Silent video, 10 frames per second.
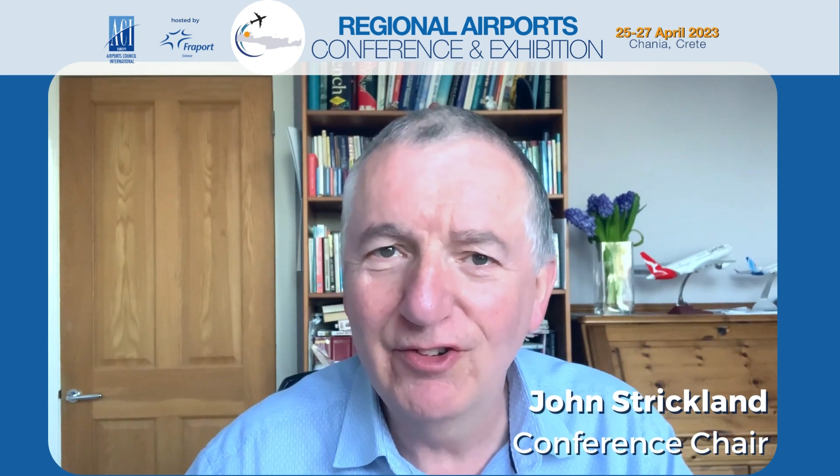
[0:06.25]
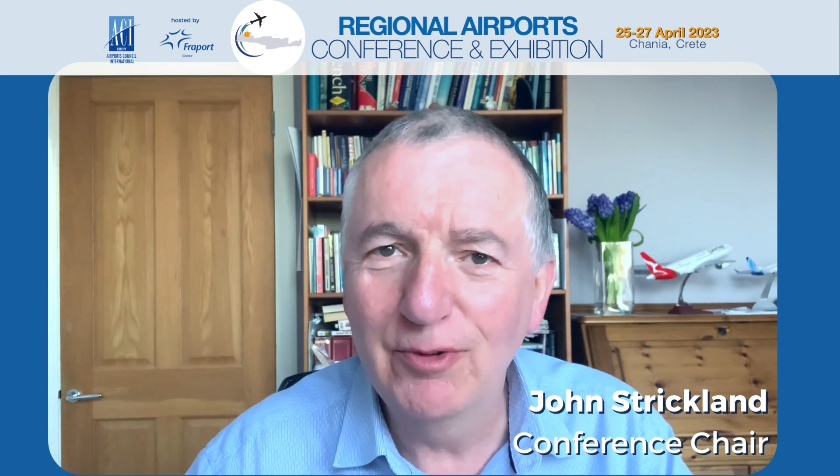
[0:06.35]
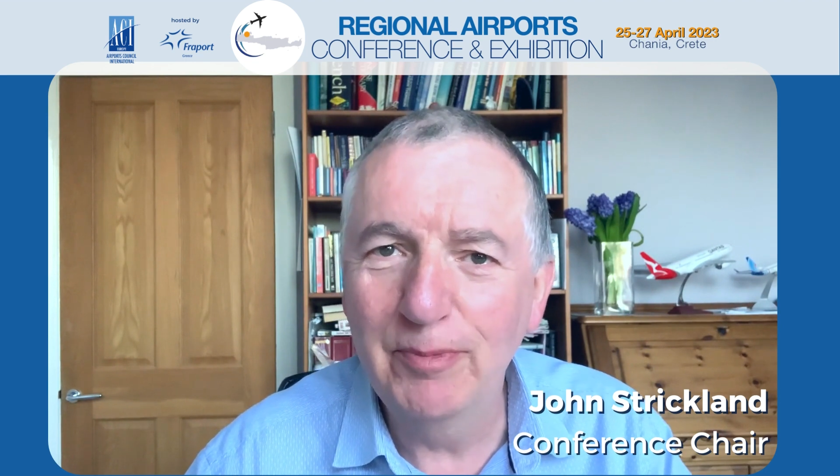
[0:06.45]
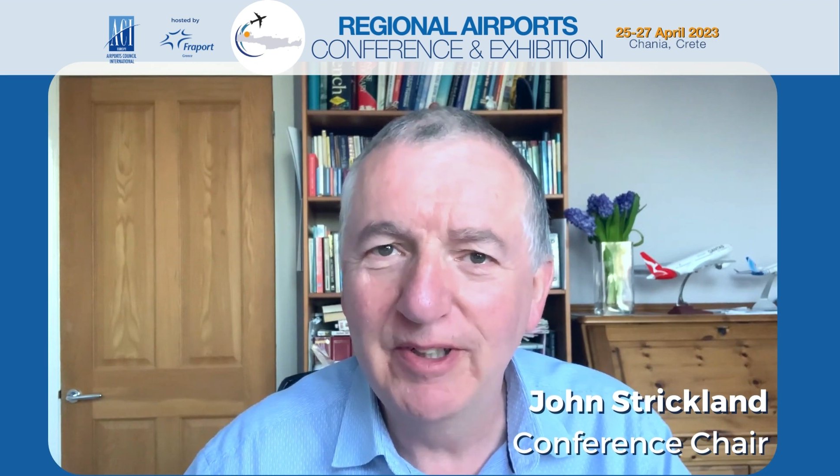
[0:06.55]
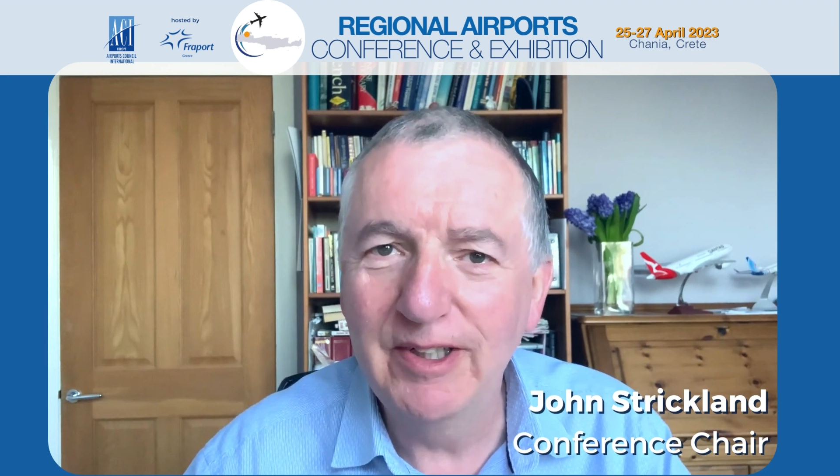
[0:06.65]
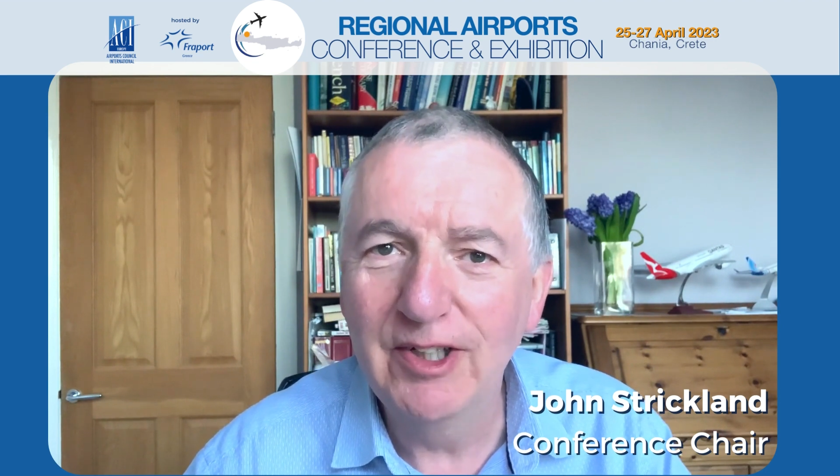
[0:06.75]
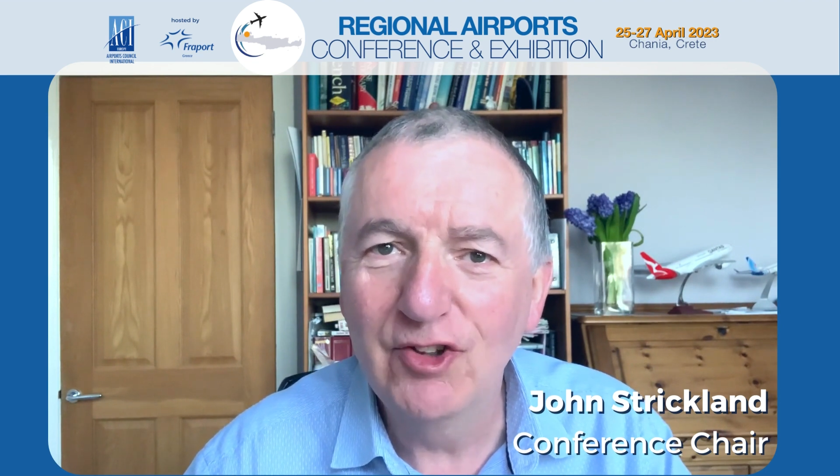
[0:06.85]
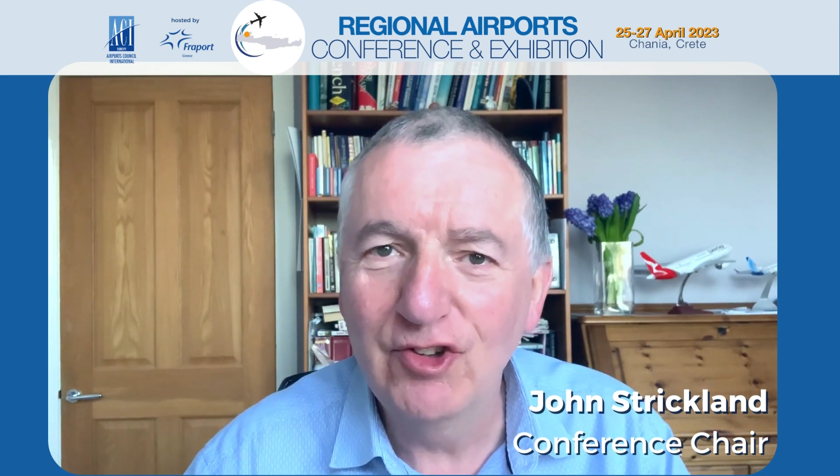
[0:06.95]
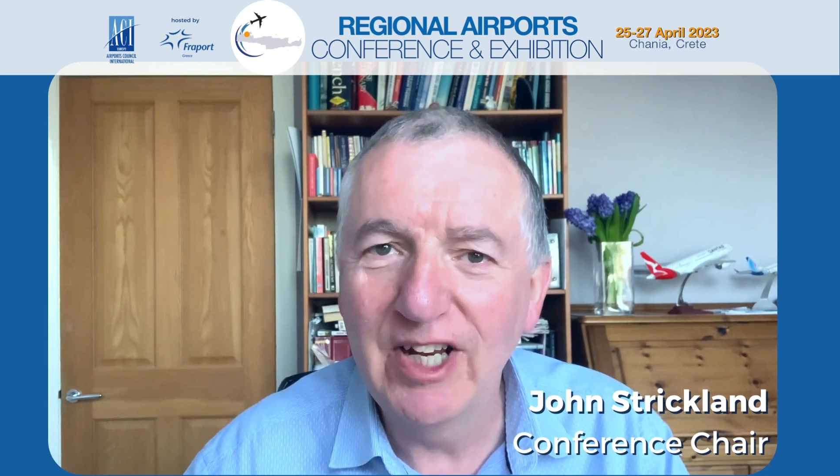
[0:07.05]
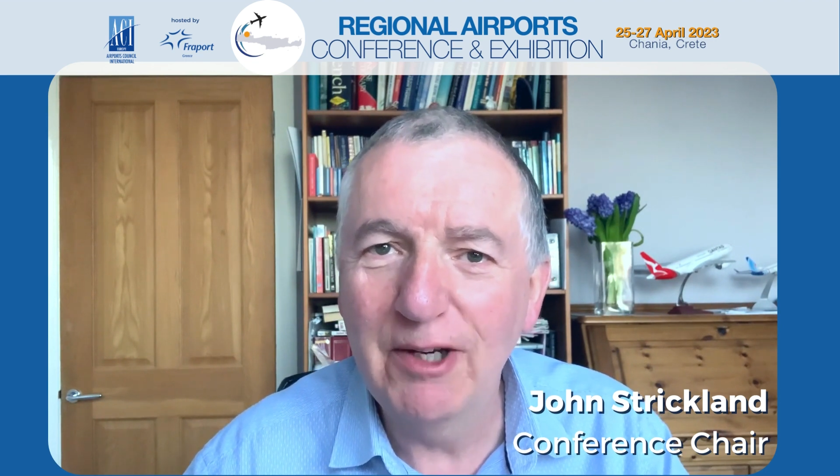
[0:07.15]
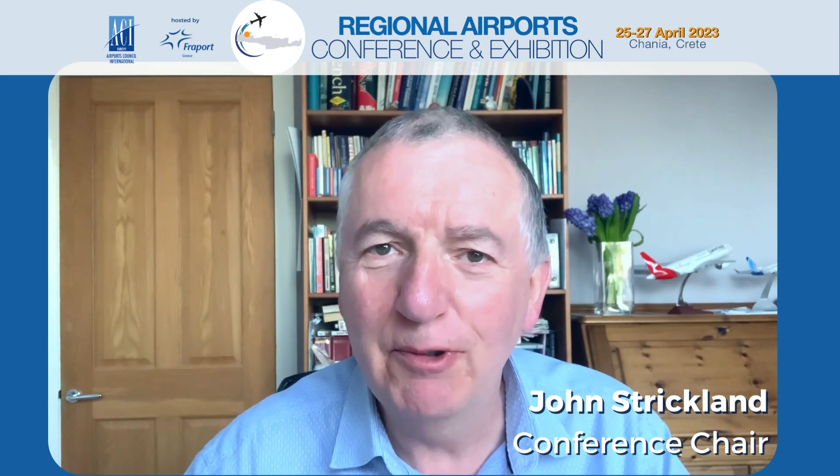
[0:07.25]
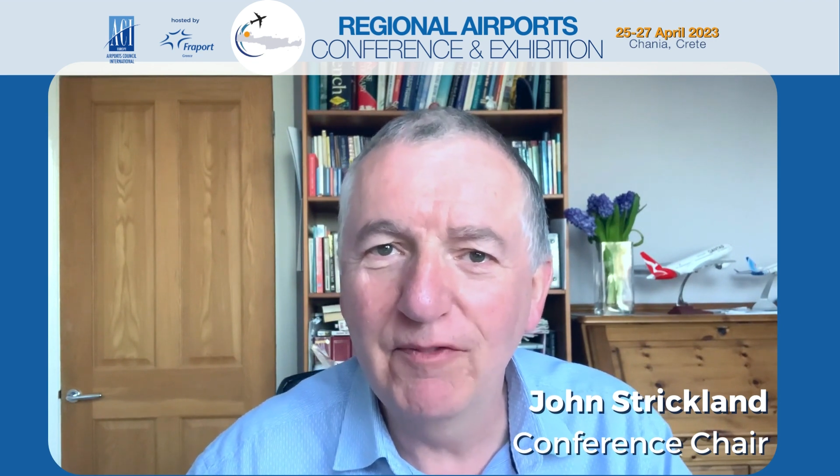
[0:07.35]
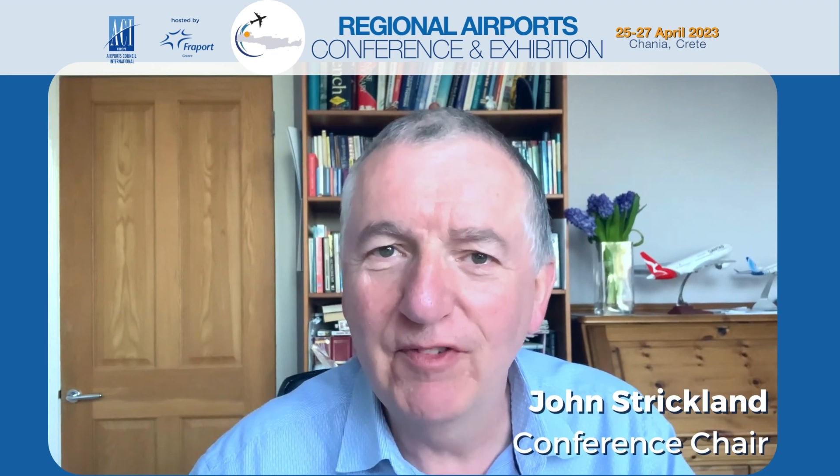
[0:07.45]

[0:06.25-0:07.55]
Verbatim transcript: to be chairing